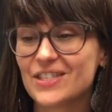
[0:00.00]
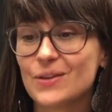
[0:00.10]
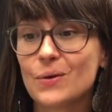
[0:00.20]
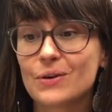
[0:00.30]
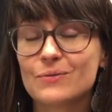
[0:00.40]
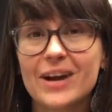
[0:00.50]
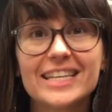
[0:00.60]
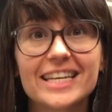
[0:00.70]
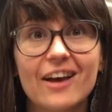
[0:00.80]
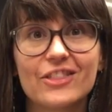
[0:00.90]
They were
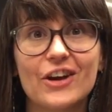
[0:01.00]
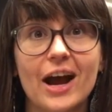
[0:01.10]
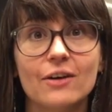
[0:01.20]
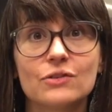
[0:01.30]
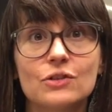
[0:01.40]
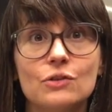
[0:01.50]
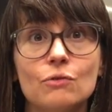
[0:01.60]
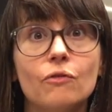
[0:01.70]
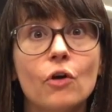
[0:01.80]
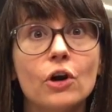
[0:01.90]
renting out their house
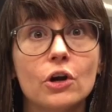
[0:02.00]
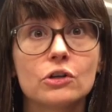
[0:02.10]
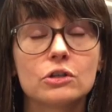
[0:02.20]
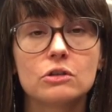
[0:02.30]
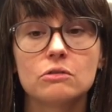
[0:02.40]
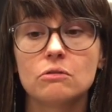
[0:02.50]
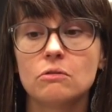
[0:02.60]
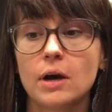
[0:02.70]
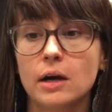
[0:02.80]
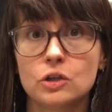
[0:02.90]
to foreigners,
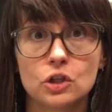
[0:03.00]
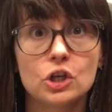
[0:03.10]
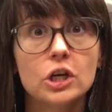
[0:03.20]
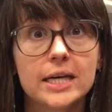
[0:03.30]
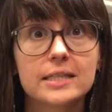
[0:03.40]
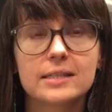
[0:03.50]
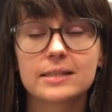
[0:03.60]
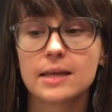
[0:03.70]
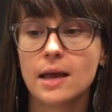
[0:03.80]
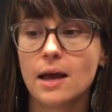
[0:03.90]
to
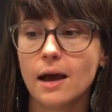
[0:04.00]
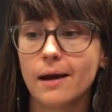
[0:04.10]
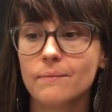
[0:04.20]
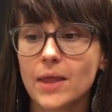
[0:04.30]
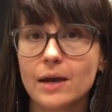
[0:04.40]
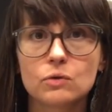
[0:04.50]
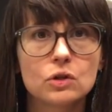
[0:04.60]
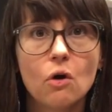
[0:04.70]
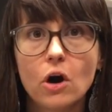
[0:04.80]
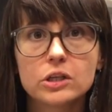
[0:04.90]
tourists, and it was
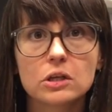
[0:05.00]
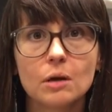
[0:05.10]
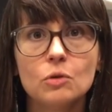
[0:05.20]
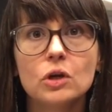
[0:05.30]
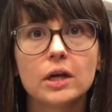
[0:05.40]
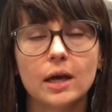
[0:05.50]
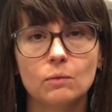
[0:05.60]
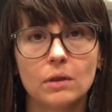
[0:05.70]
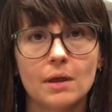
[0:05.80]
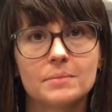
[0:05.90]
so hard to
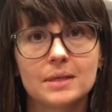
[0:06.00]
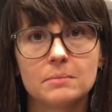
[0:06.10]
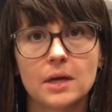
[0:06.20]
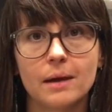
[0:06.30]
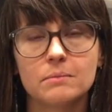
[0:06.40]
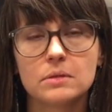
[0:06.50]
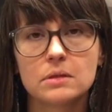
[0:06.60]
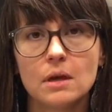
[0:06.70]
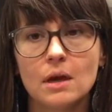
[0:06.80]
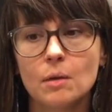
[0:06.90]
communicate with them
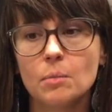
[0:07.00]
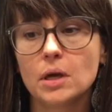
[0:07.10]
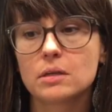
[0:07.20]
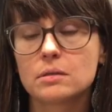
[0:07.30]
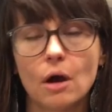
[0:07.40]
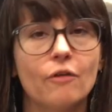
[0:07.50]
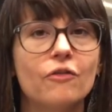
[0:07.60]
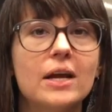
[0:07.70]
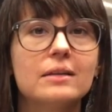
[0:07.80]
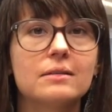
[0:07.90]
sometimes because our
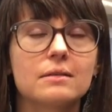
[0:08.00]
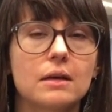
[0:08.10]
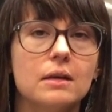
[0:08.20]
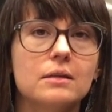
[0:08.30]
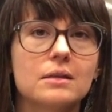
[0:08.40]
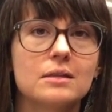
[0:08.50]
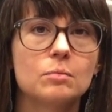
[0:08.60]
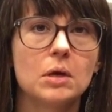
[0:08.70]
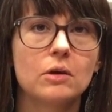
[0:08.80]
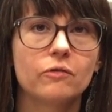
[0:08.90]
friend, he didn't
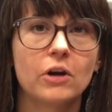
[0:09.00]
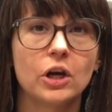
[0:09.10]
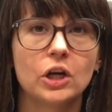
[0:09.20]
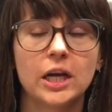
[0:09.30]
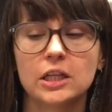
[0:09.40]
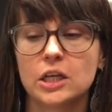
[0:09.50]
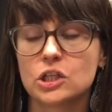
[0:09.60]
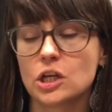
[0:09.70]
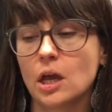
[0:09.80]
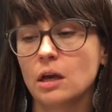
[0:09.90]
speak very good
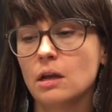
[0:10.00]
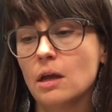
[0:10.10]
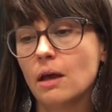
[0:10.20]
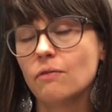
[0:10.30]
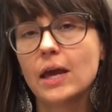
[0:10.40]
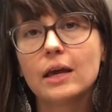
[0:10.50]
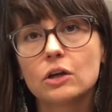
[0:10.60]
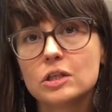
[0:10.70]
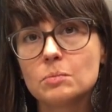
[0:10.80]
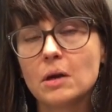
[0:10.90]
English, and they
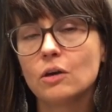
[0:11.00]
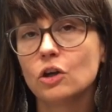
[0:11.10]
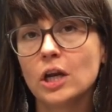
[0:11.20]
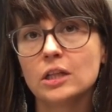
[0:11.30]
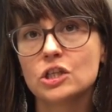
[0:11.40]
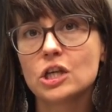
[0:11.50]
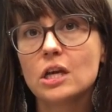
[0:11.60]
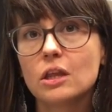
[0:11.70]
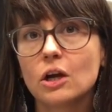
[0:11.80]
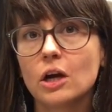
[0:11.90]
couldn't speak good English
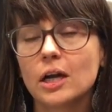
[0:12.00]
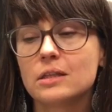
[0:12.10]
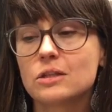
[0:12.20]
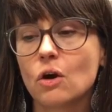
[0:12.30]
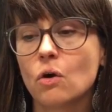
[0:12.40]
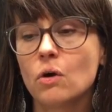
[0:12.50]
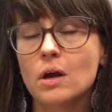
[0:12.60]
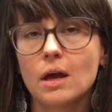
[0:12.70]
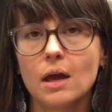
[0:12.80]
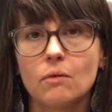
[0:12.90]
either, and so
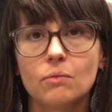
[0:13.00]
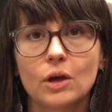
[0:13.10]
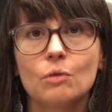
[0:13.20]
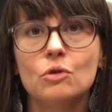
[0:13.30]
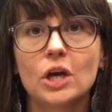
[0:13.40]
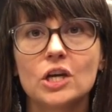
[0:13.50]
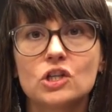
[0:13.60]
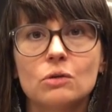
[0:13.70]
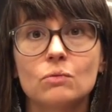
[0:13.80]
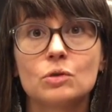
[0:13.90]
the
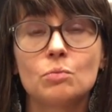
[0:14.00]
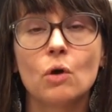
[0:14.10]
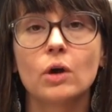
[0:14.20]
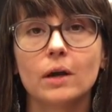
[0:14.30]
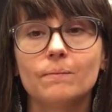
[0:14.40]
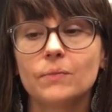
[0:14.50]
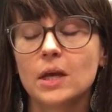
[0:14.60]
communication was broken.